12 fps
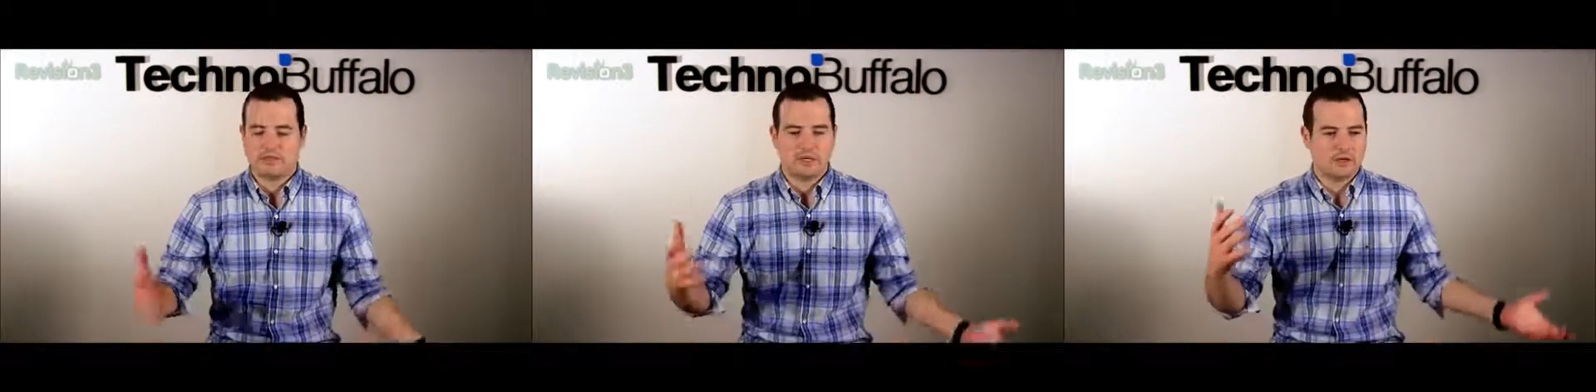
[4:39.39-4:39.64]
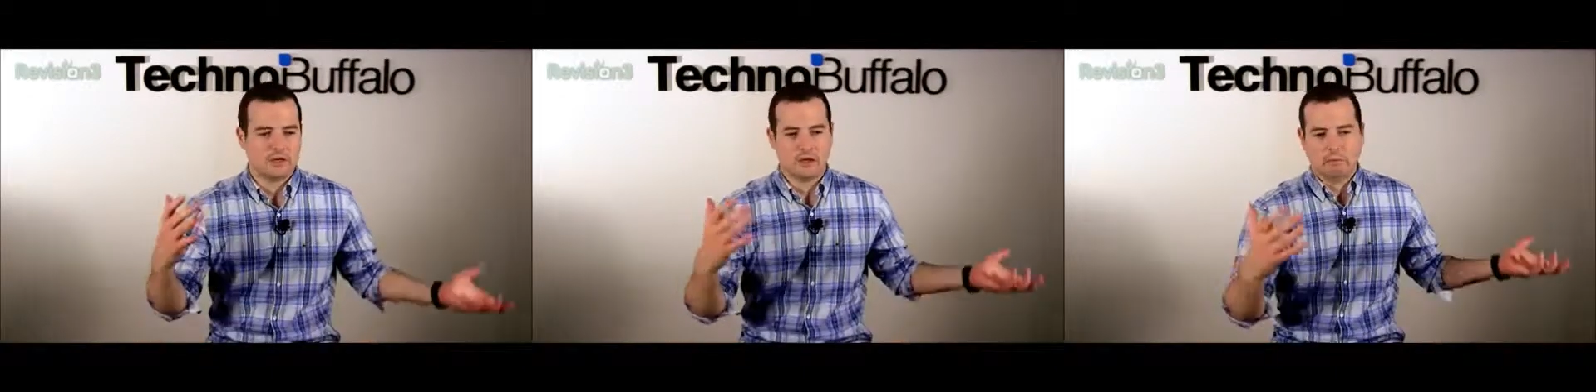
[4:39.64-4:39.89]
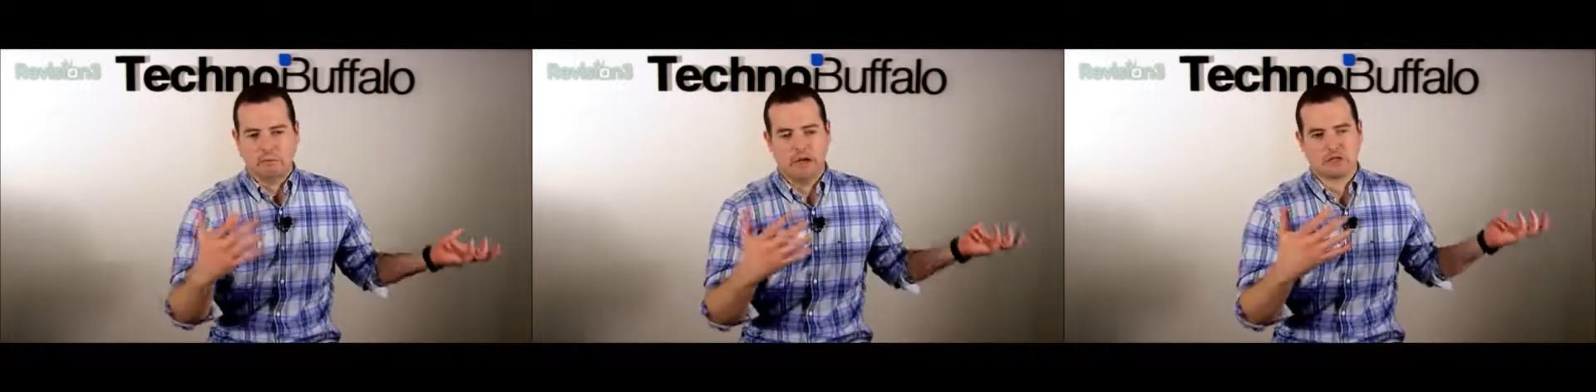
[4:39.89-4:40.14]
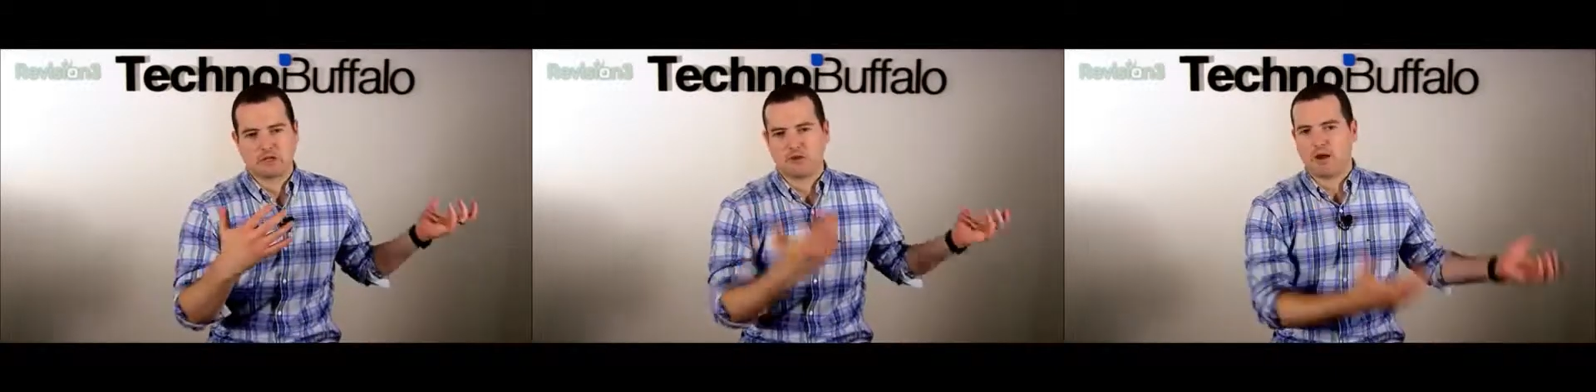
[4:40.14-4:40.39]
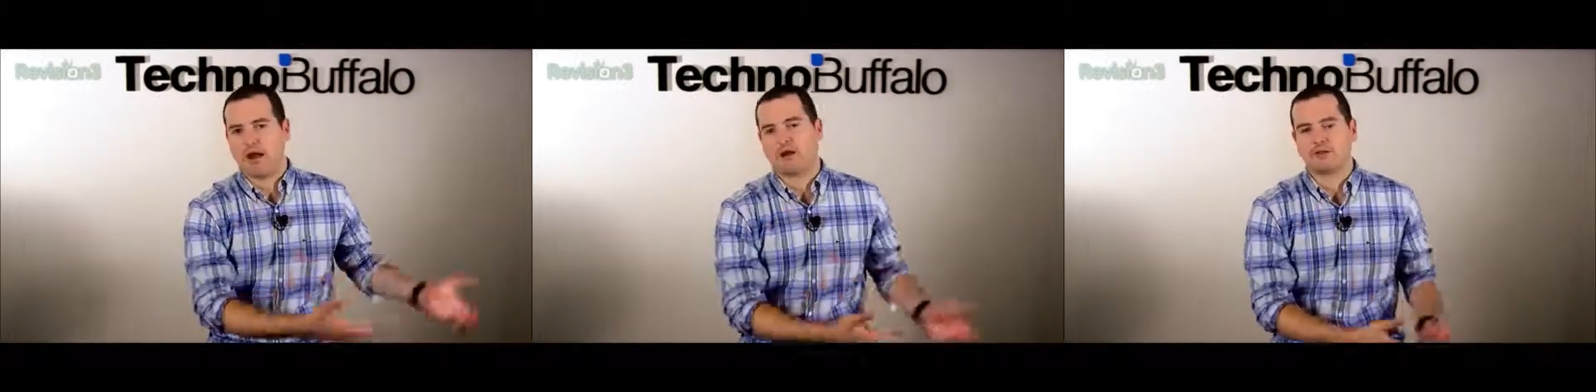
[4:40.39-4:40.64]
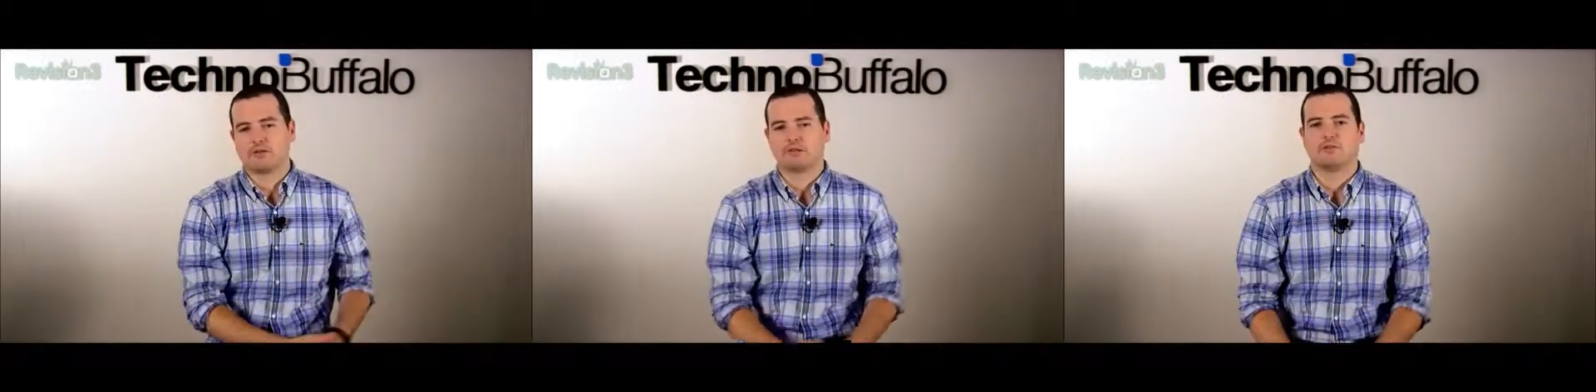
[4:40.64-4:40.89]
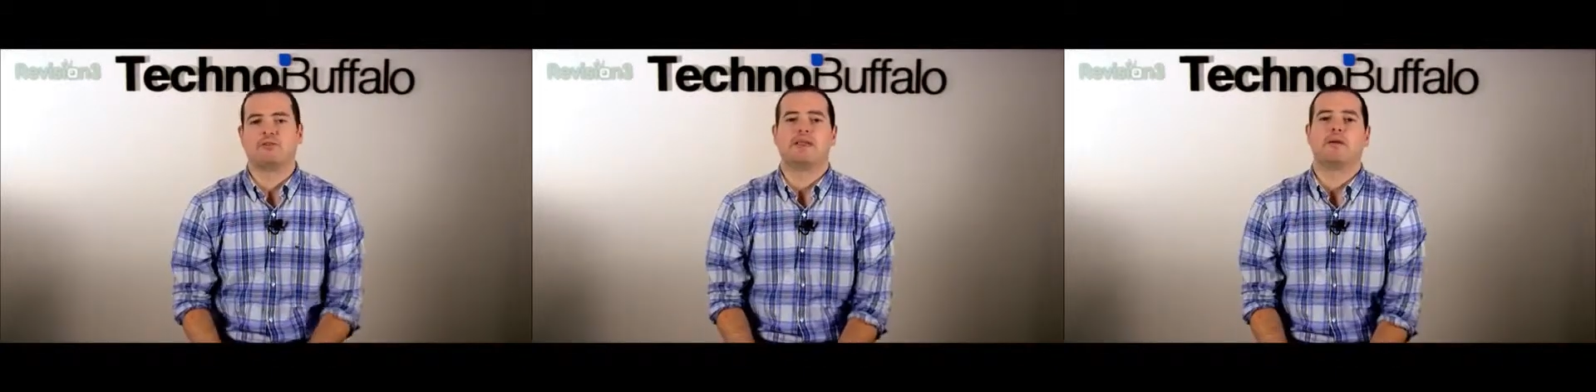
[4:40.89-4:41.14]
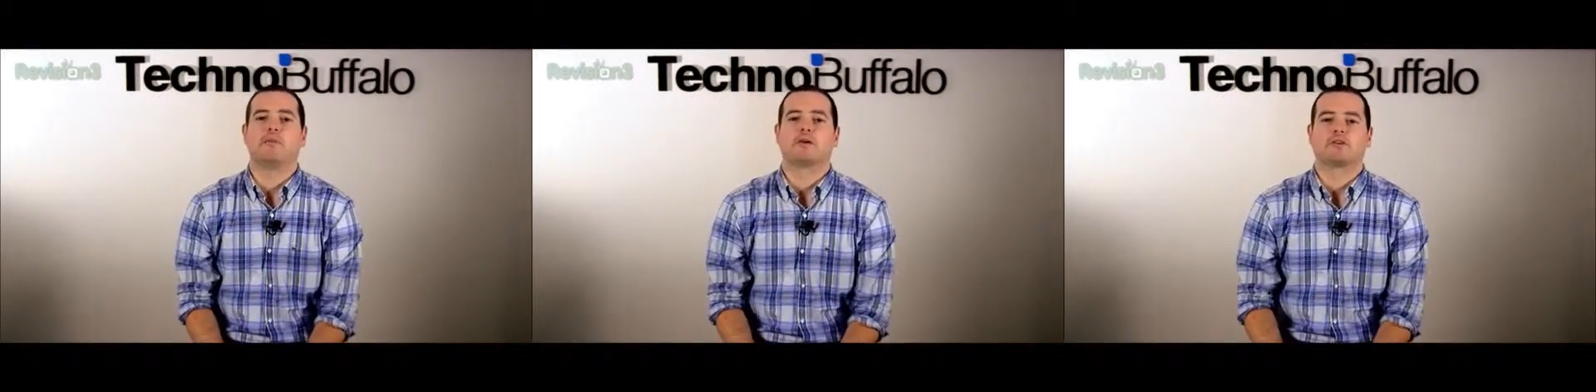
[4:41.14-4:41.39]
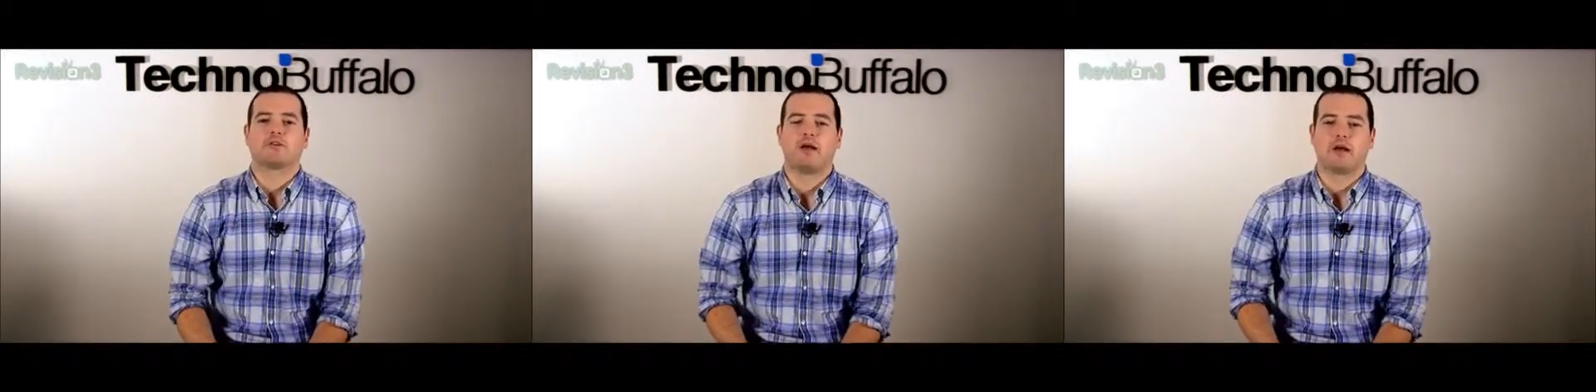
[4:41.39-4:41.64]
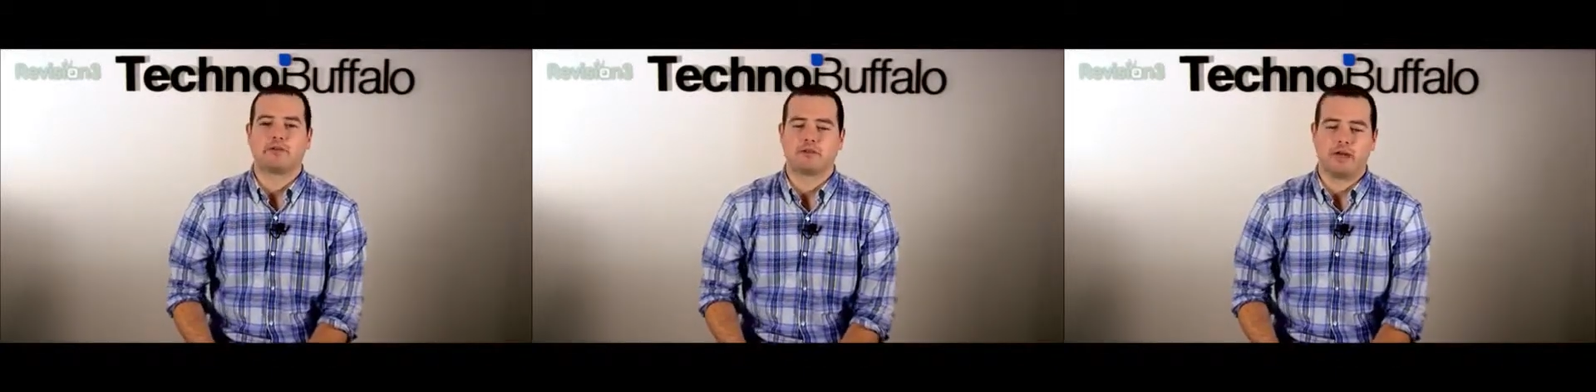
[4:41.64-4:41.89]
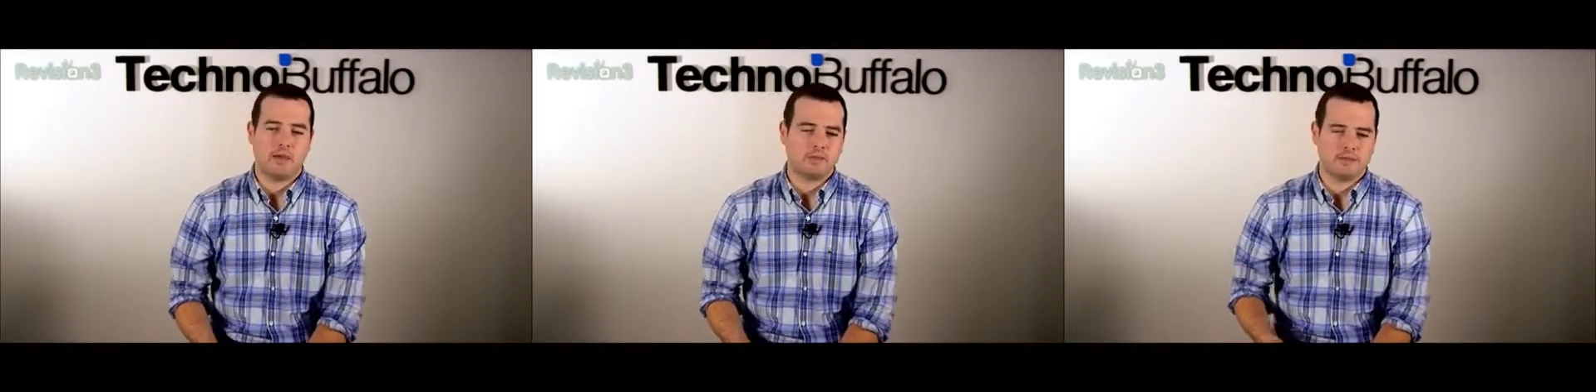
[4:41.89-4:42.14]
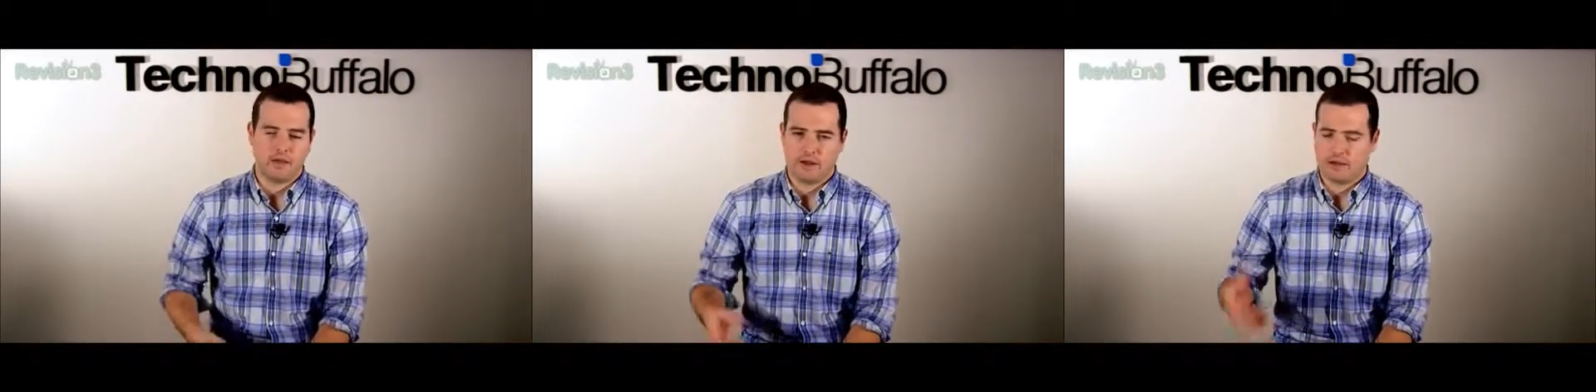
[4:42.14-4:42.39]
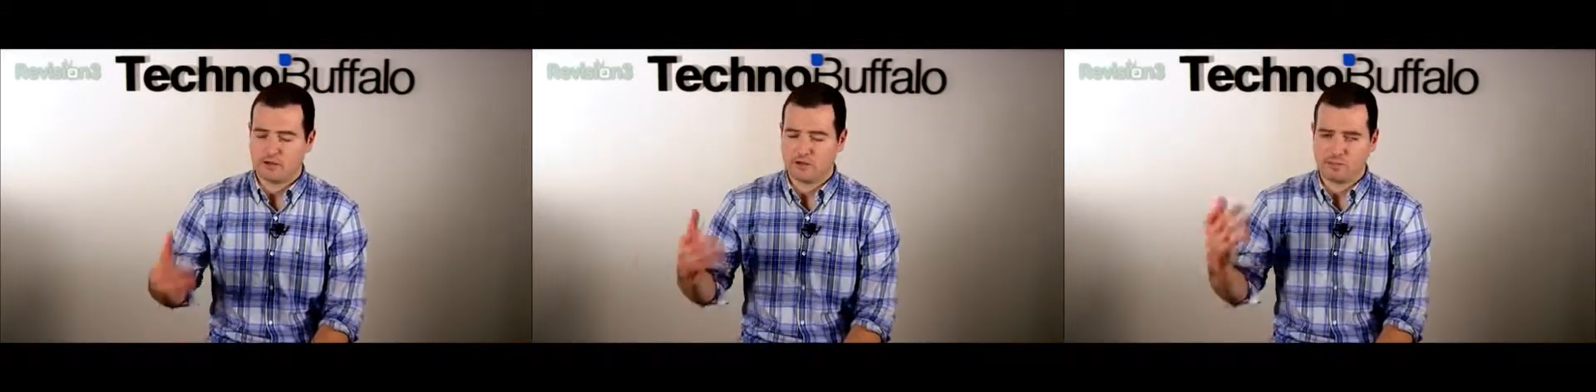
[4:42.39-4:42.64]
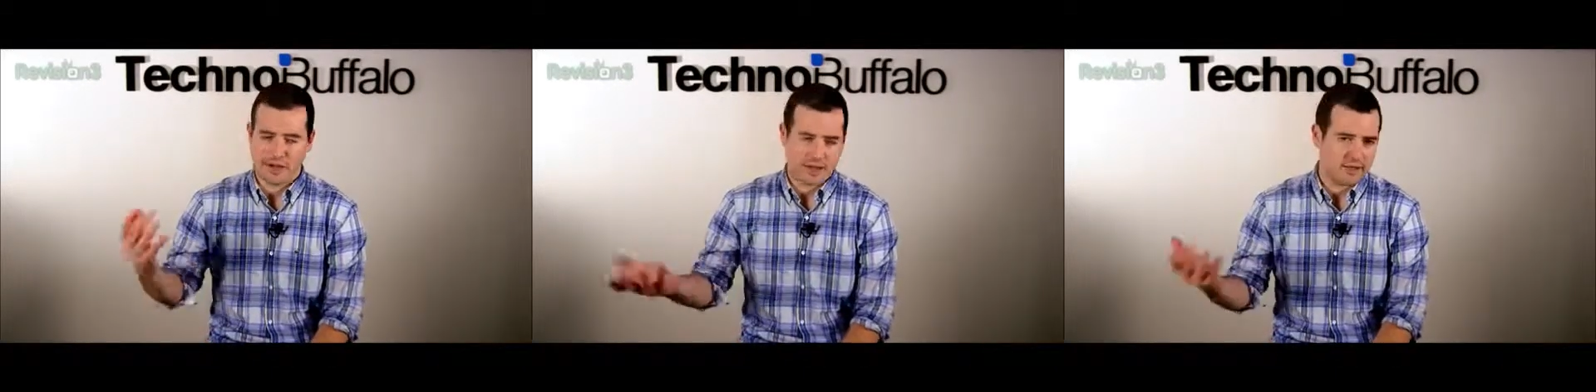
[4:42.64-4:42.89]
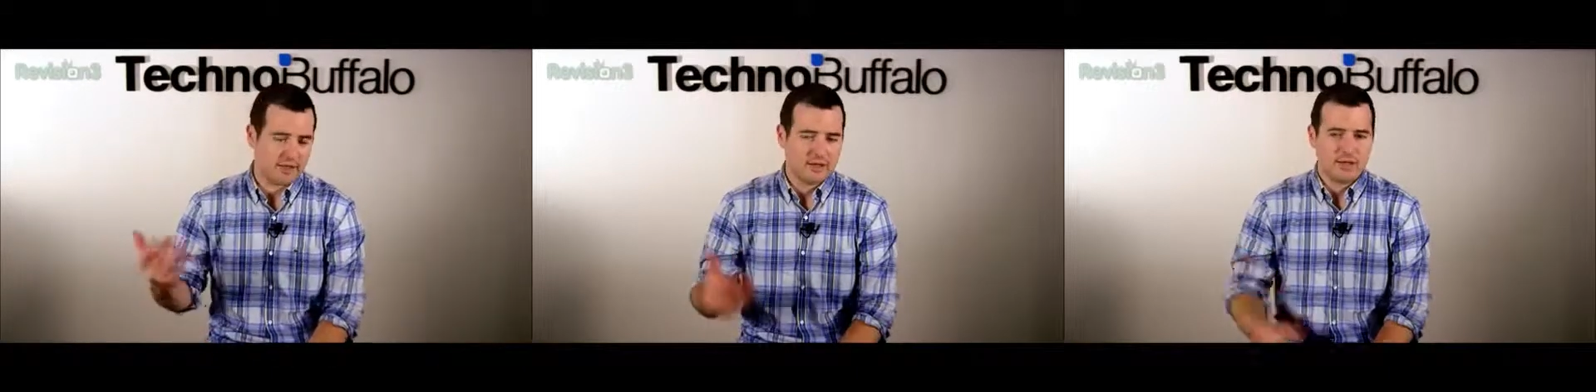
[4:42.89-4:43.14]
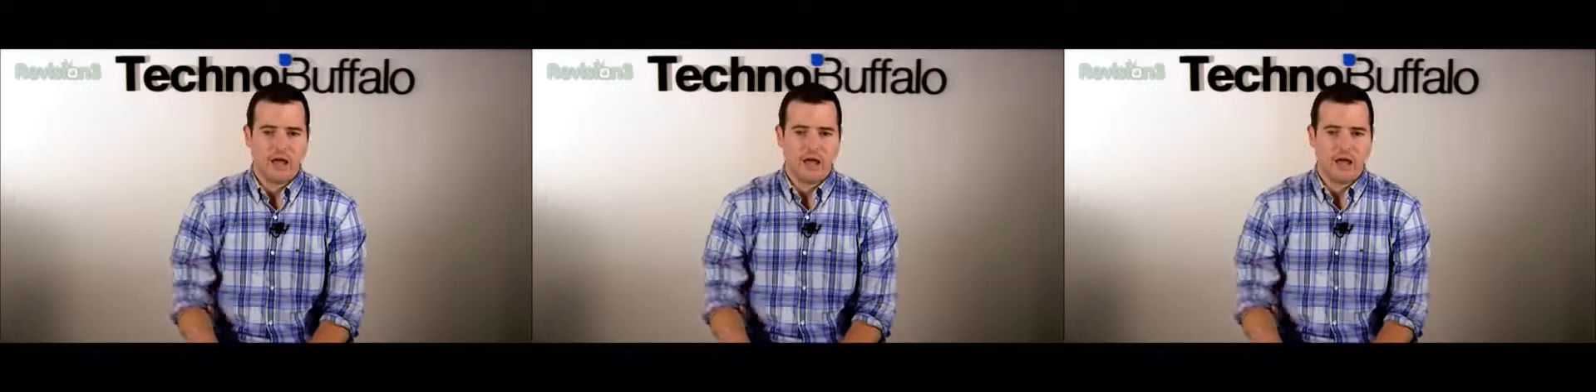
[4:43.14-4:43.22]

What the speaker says: a box of crackers, it'll find that box of crackers on Amazon and let you buy it.